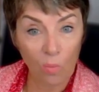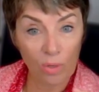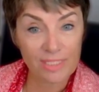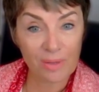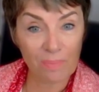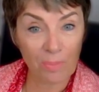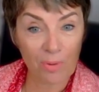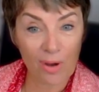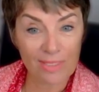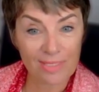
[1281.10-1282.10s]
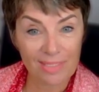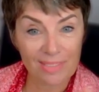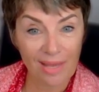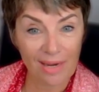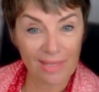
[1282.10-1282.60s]
What a simple process
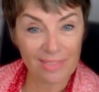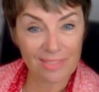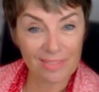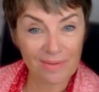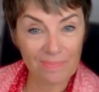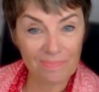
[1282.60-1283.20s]
that is.